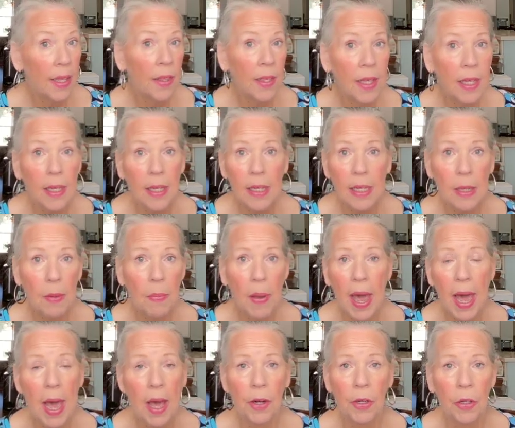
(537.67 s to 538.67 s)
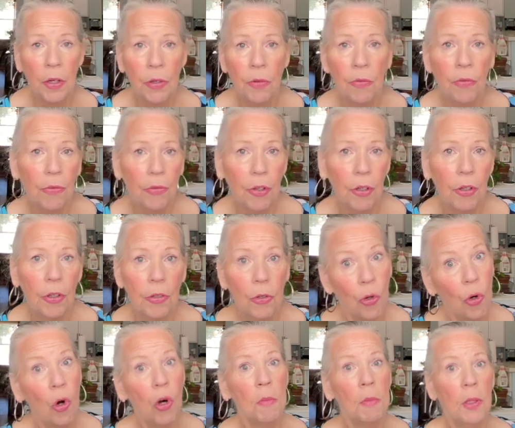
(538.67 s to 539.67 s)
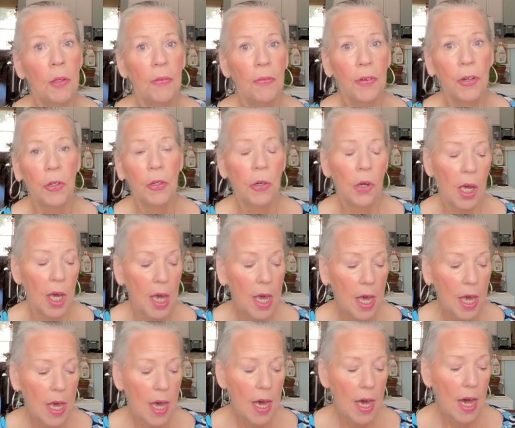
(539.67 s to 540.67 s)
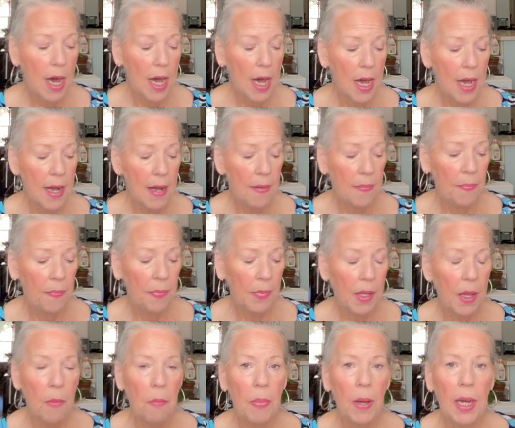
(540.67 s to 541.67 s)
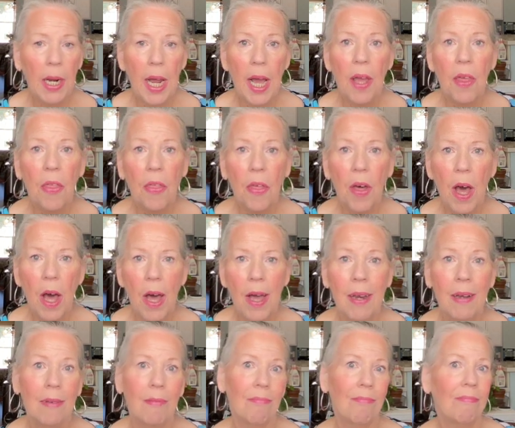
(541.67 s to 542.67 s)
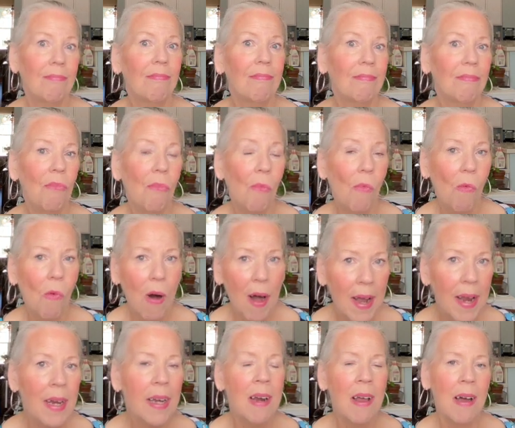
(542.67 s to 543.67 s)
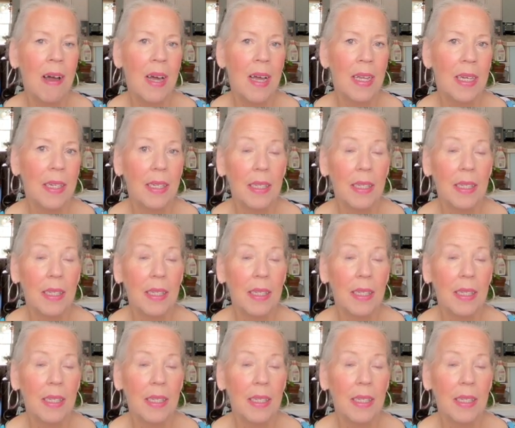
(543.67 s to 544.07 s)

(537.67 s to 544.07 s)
this is a pattern for normal folk, but I thought, why not,